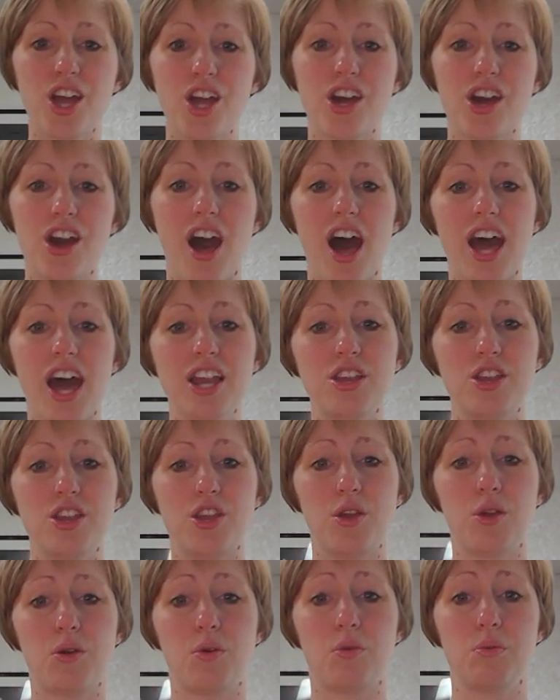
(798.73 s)
God
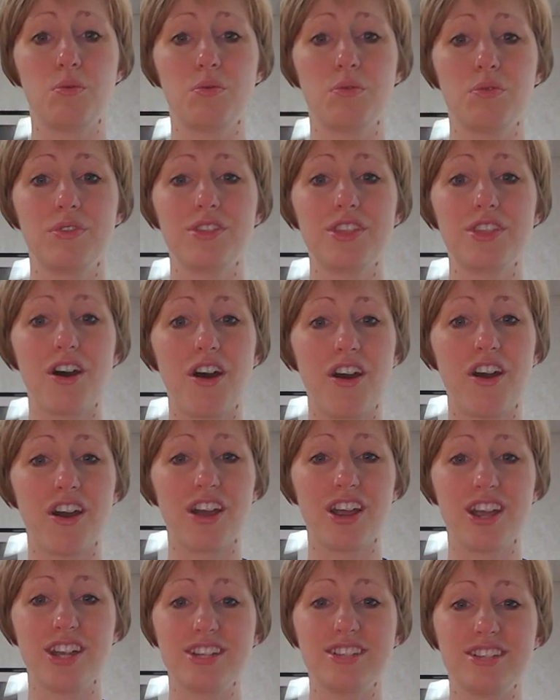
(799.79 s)
knew the
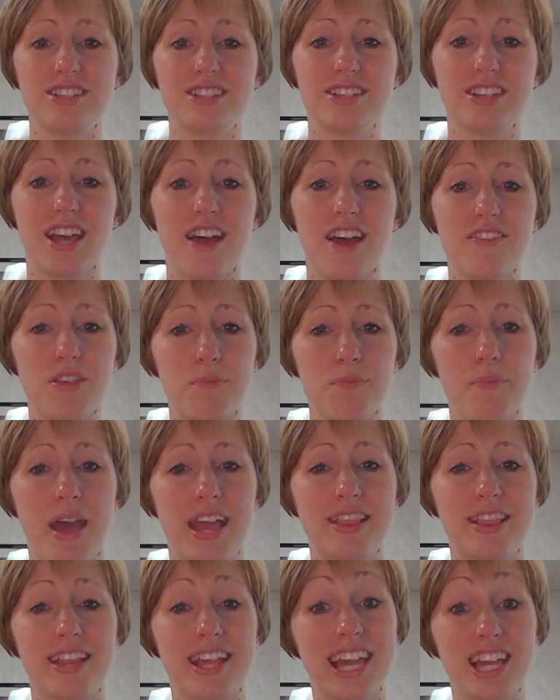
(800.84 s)
hearts of the
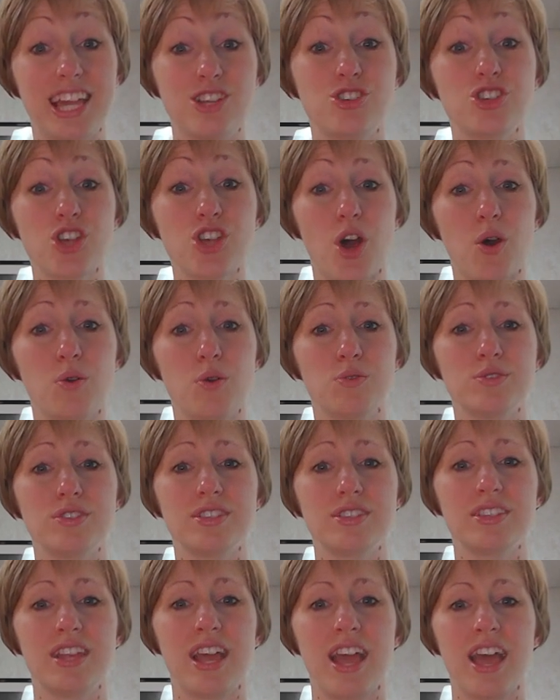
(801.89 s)
men that He
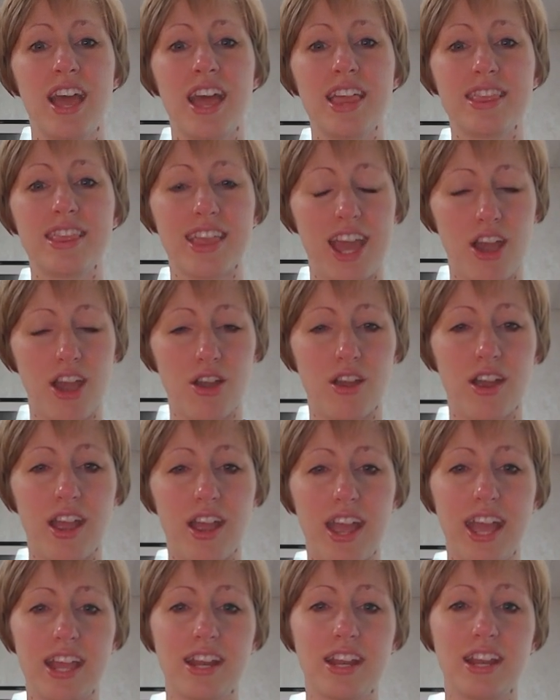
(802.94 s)
chose there
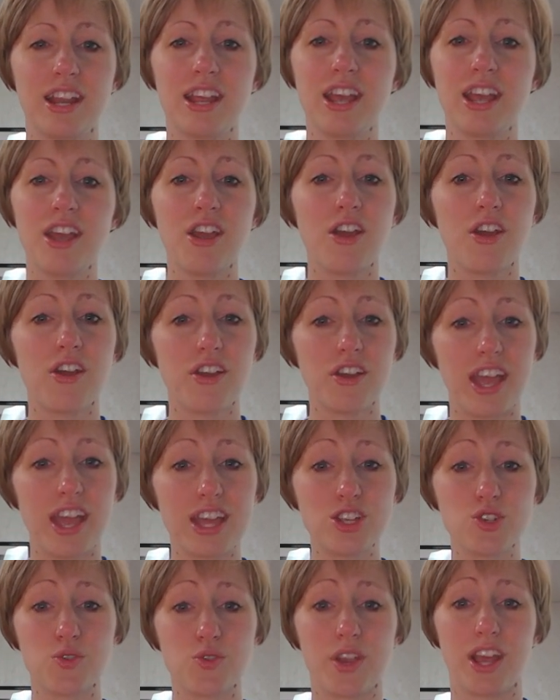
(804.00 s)
in
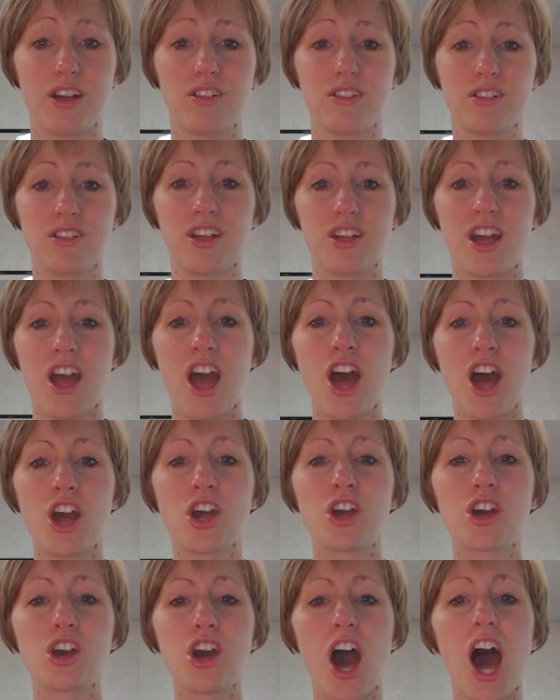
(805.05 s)
Israel.
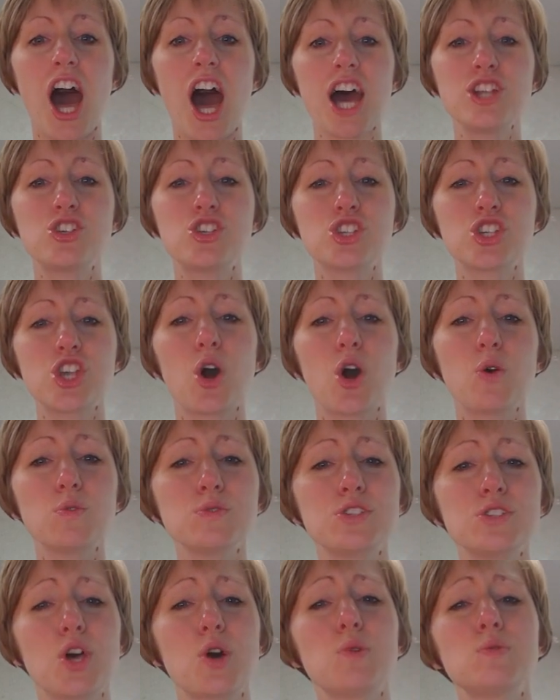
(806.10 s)
God chose
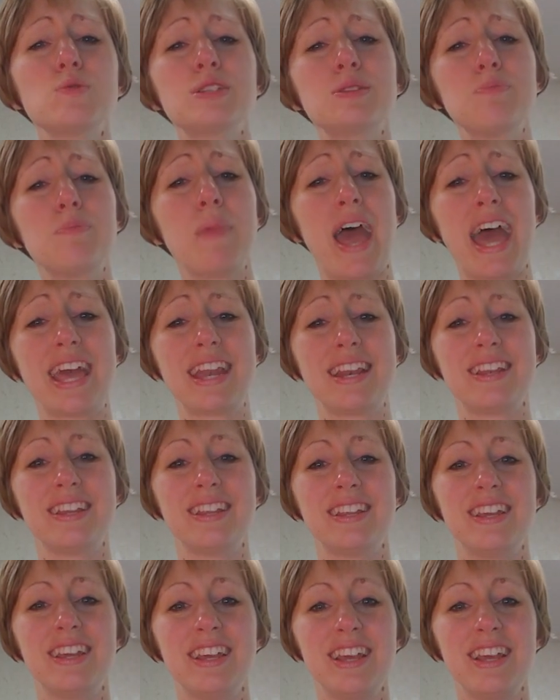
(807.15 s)
those men
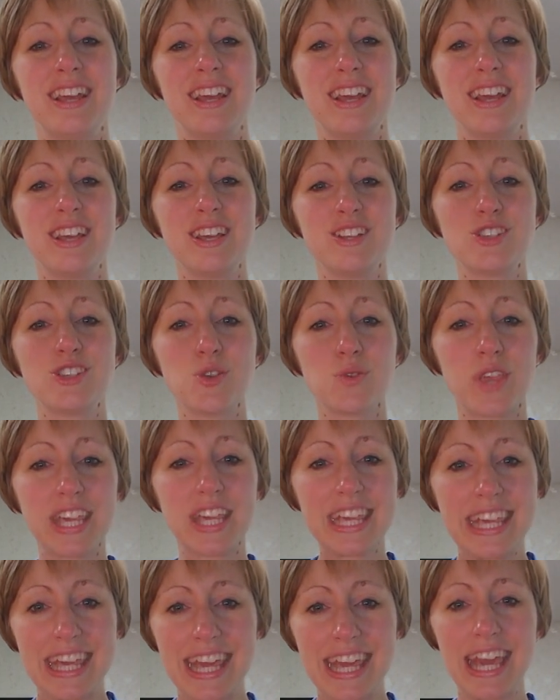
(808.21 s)
so that
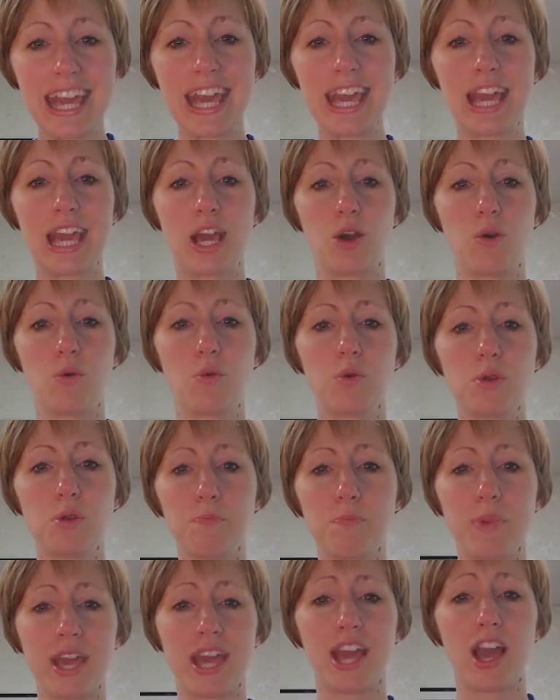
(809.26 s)
He would
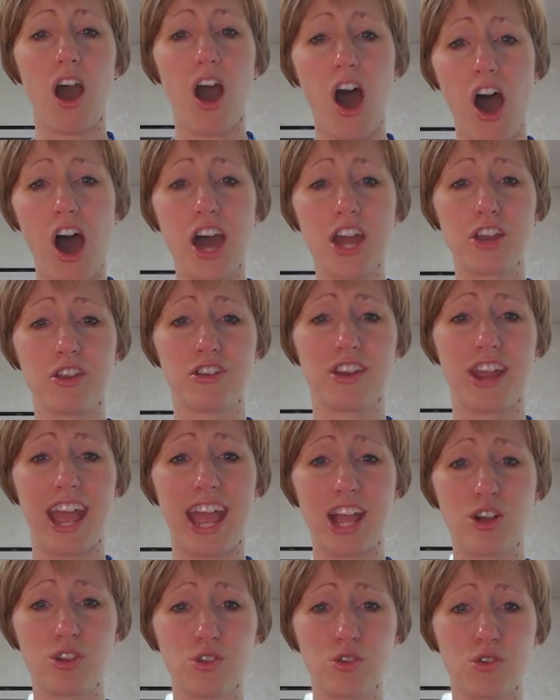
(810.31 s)
be honored
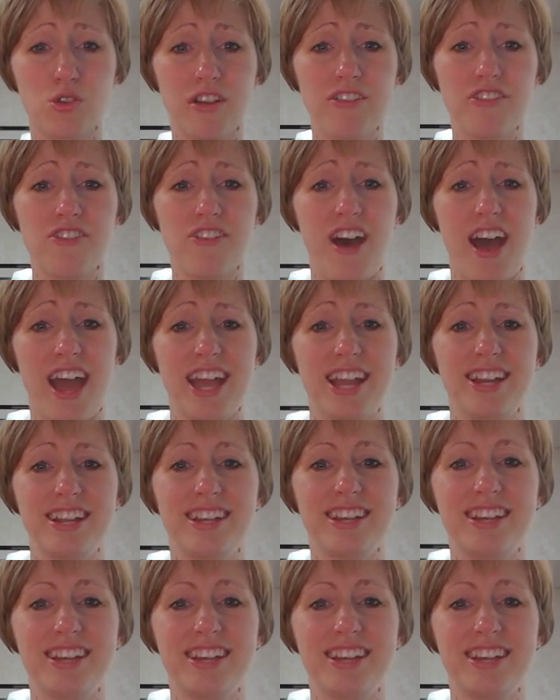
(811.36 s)
and glorified.